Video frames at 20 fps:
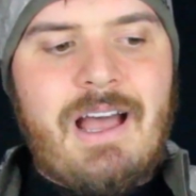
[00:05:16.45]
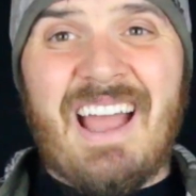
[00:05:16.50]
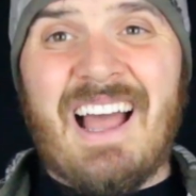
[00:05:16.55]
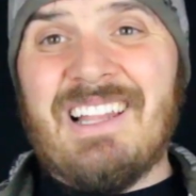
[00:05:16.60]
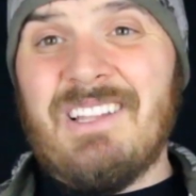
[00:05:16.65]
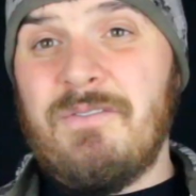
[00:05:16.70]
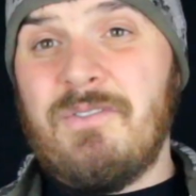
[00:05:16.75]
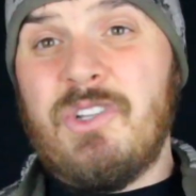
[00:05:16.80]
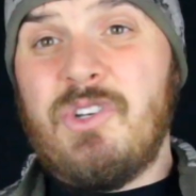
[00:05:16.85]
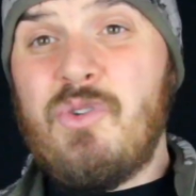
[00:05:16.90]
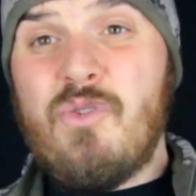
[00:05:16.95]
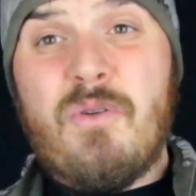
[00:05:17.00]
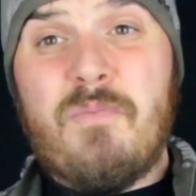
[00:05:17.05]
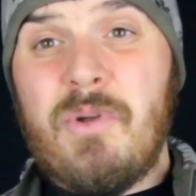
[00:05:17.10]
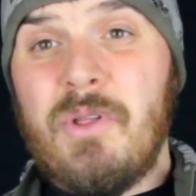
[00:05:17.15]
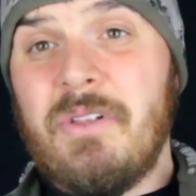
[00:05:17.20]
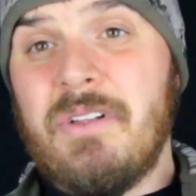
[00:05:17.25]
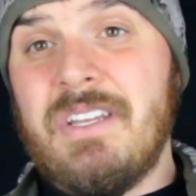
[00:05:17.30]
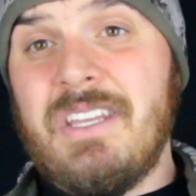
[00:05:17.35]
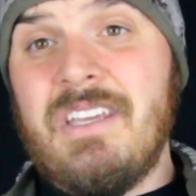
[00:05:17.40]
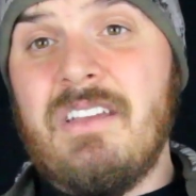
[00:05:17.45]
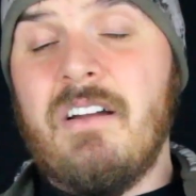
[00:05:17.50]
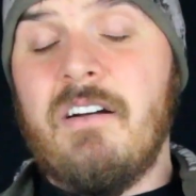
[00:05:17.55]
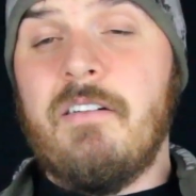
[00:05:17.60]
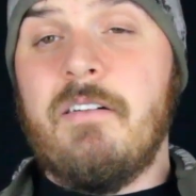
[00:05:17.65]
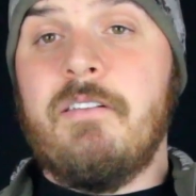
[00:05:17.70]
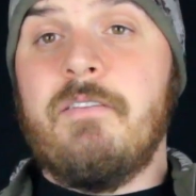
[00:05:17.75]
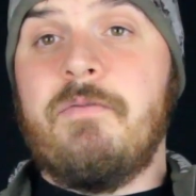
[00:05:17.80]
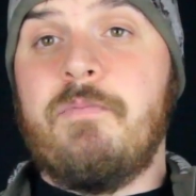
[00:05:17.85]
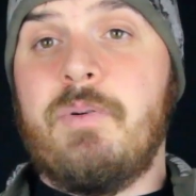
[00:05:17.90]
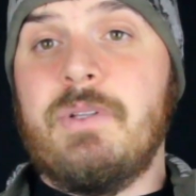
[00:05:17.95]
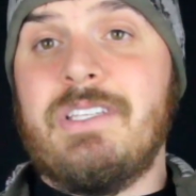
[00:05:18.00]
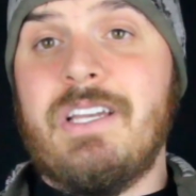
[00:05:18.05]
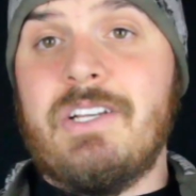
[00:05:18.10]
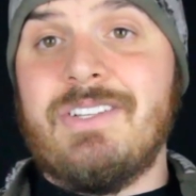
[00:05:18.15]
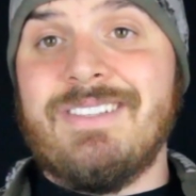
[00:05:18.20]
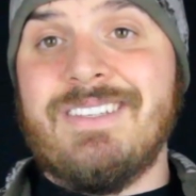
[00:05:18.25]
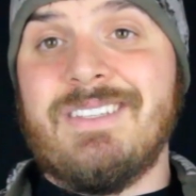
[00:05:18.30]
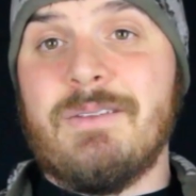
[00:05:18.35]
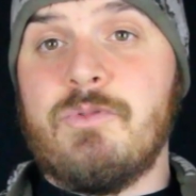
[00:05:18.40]
I love the durability of
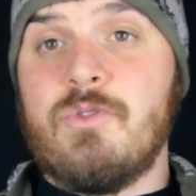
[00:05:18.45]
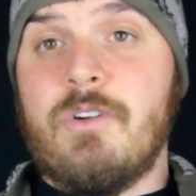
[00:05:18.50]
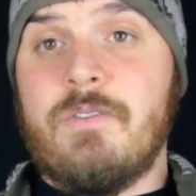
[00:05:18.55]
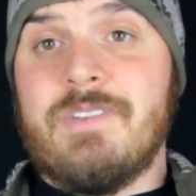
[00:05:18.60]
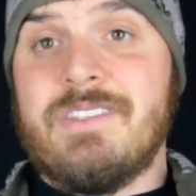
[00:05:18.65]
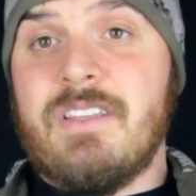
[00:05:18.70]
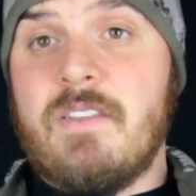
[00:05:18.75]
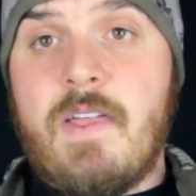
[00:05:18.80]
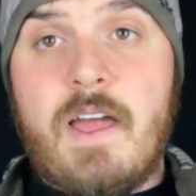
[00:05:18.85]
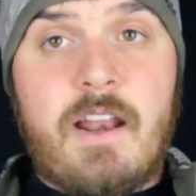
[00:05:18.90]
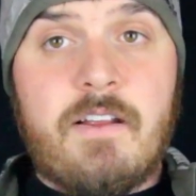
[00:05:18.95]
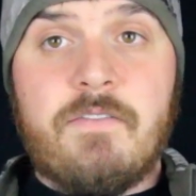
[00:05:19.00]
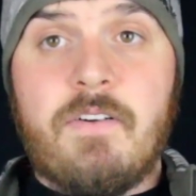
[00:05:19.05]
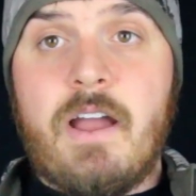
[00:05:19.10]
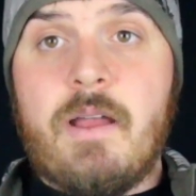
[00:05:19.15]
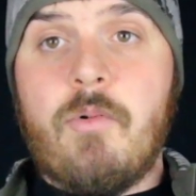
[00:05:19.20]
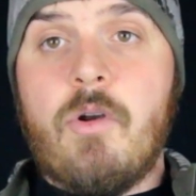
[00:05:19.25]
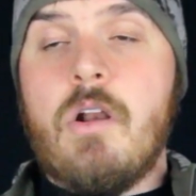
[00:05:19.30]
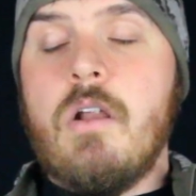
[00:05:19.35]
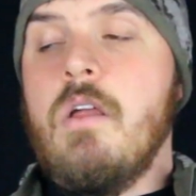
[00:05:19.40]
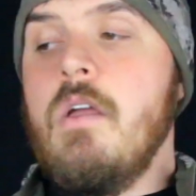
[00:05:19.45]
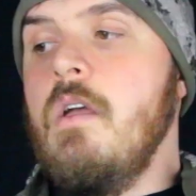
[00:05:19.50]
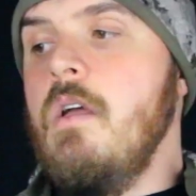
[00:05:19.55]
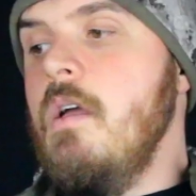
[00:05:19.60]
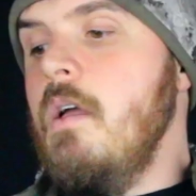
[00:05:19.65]
potentially some sort of a synthetic fiber,